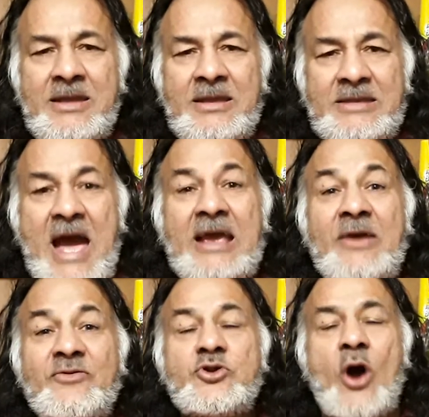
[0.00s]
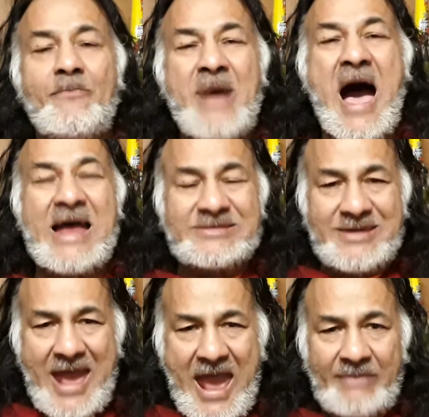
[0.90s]
They are giving you a bad
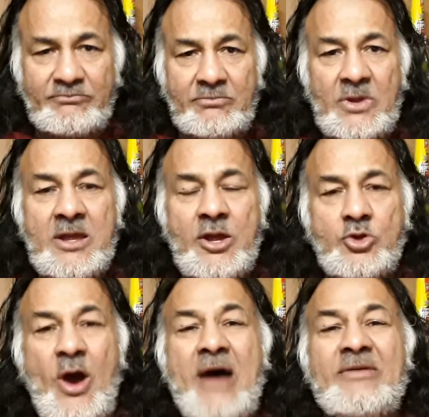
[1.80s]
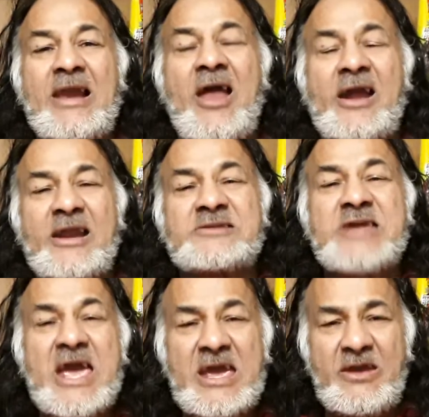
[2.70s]
name. You have a lot of
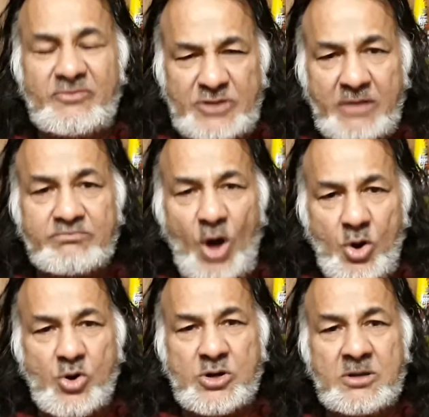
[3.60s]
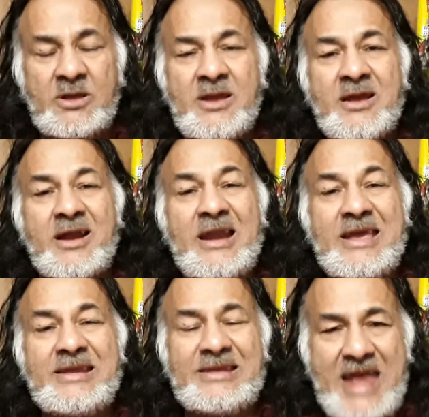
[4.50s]
thieves on board.
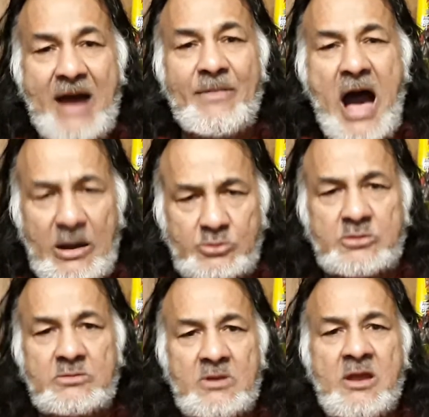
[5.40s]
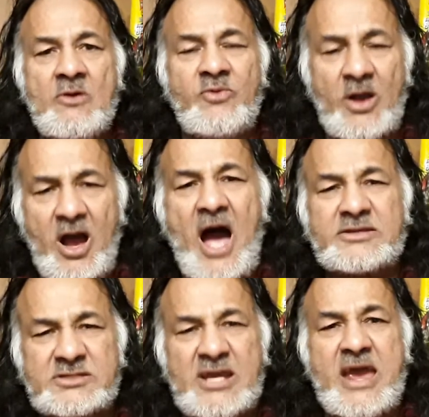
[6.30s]
Clean them out, for God's
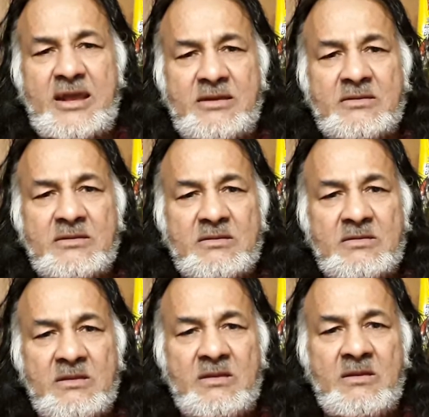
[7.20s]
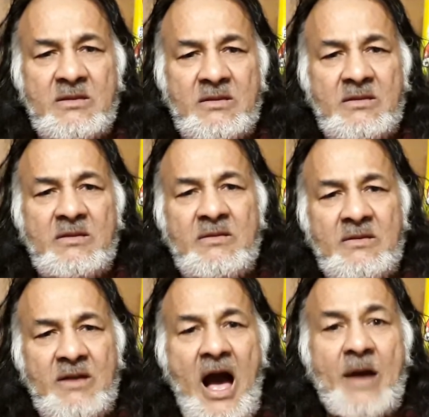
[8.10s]
sake.
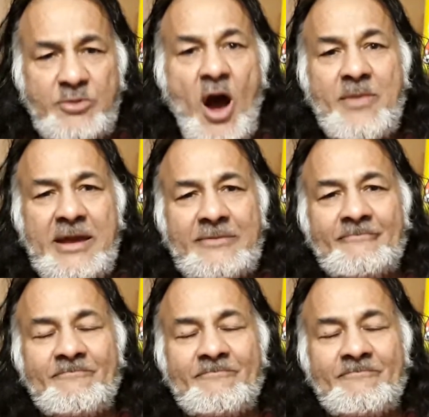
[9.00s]
I'm coming.